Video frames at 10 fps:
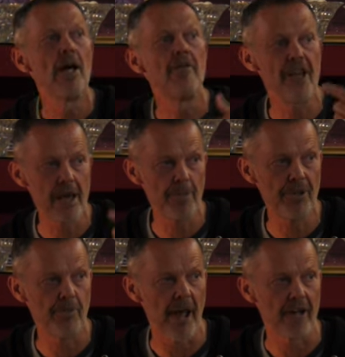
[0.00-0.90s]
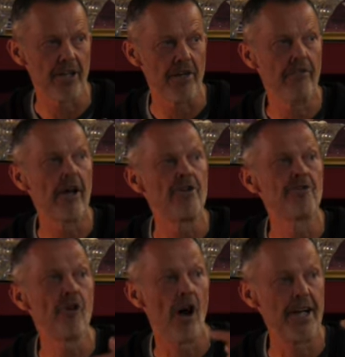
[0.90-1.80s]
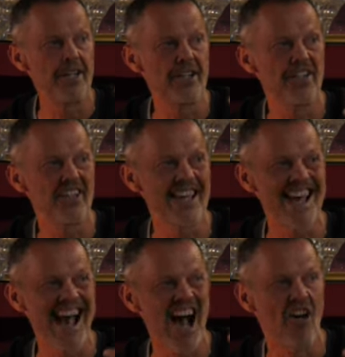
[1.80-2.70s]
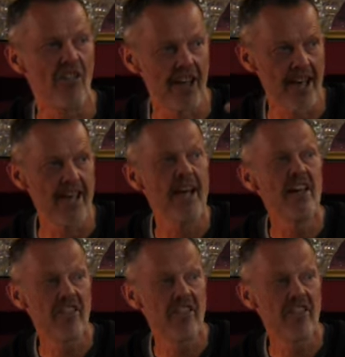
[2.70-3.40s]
their perspective, and try to see how they